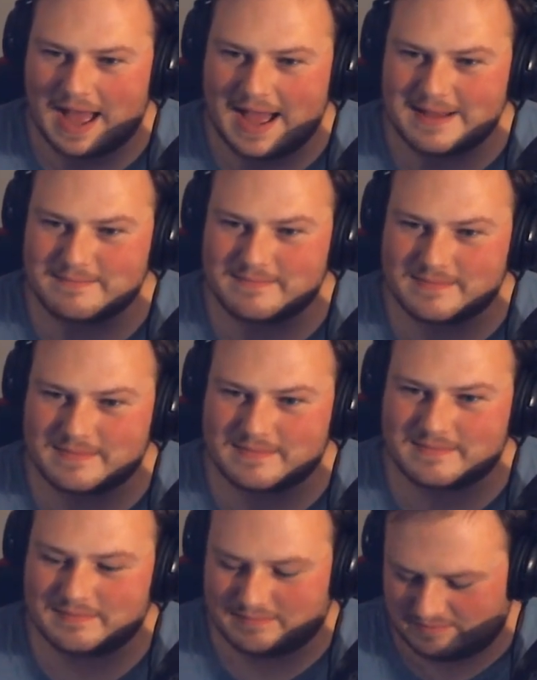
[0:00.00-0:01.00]
I'm
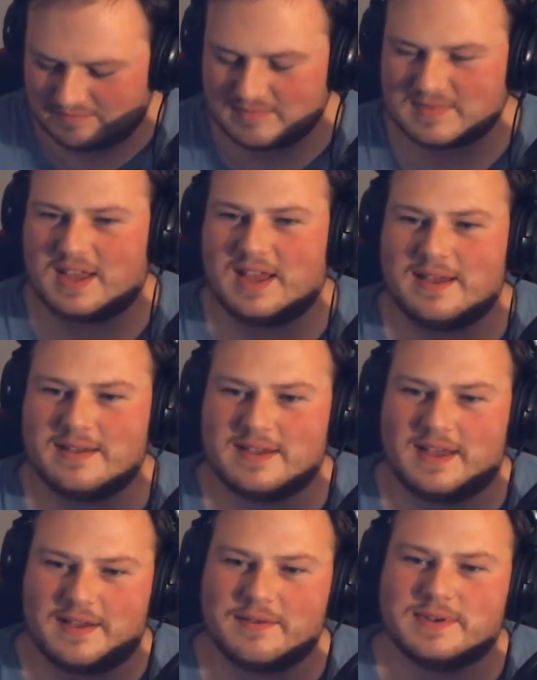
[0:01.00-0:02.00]

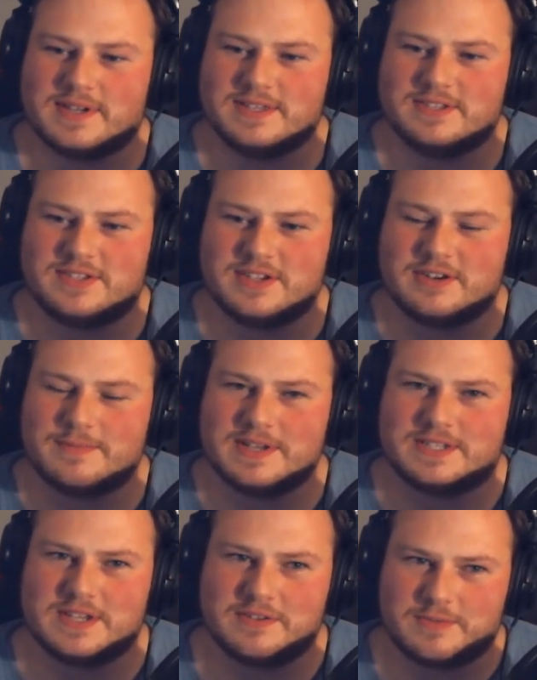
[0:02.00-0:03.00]
I, I would consider
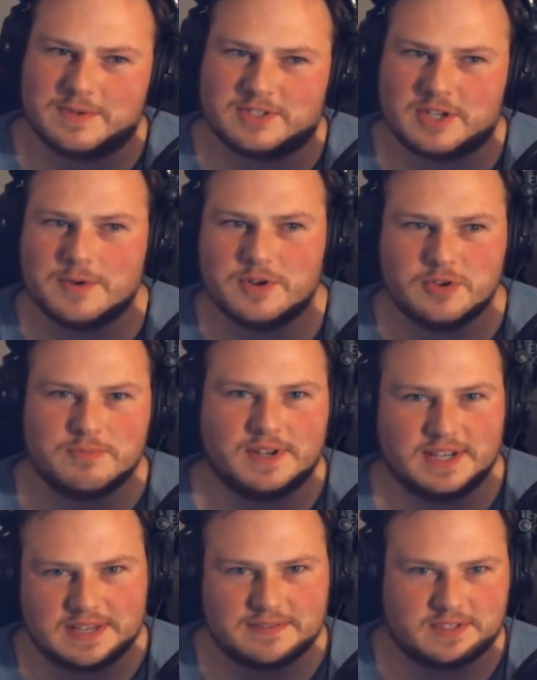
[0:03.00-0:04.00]
myself to be someone who
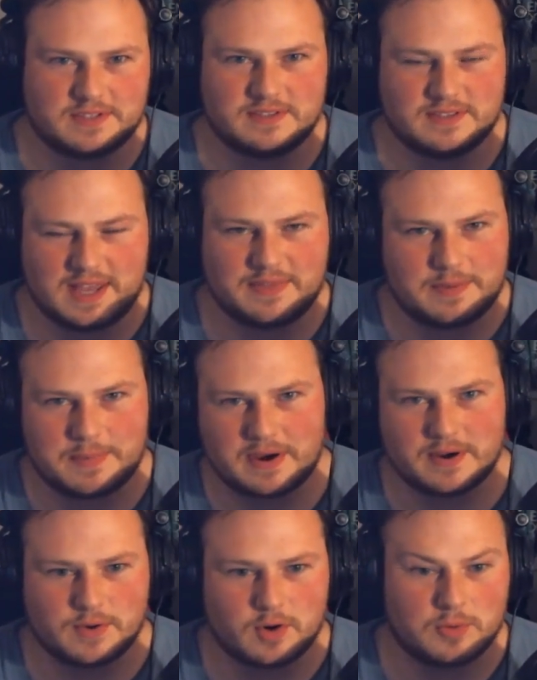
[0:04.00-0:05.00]
believes in that the
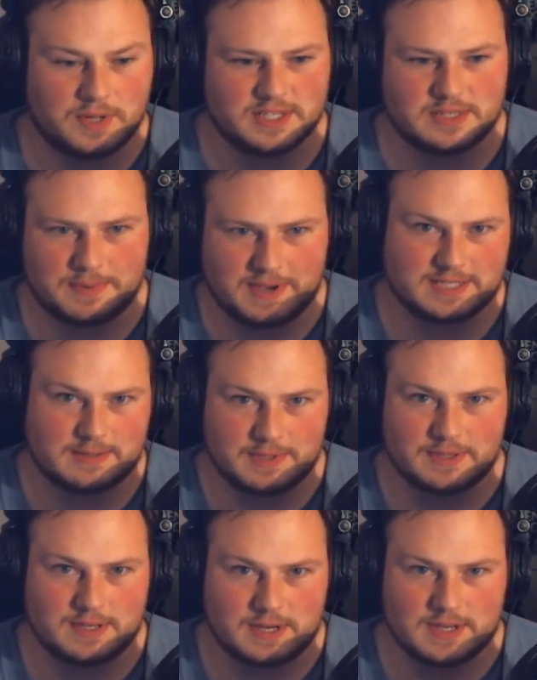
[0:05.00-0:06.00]
paranormal is a
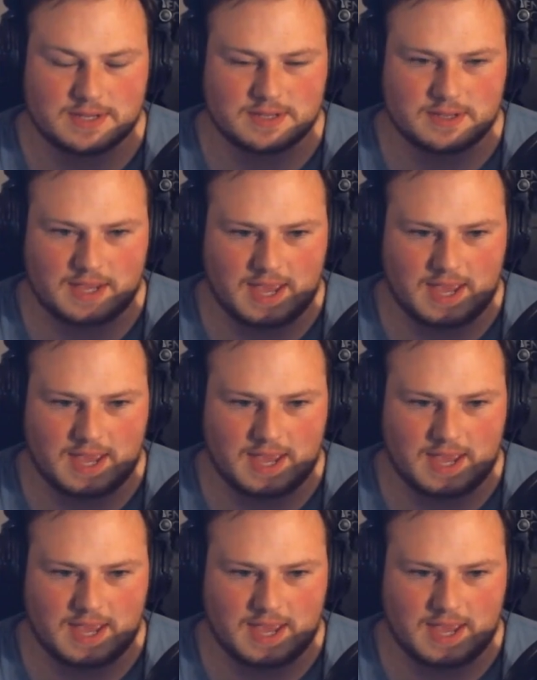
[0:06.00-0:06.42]
possibility.